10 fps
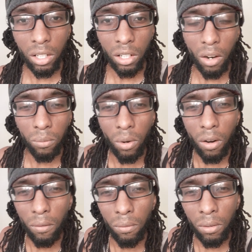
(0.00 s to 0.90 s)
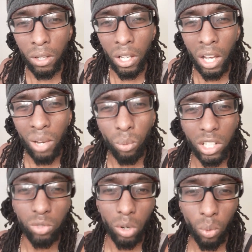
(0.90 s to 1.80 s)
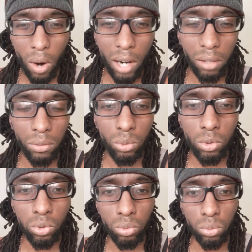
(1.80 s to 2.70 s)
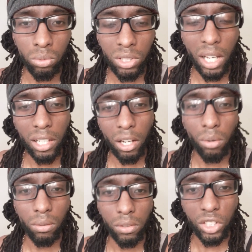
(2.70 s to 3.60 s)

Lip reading: of and what is required of you to take care of a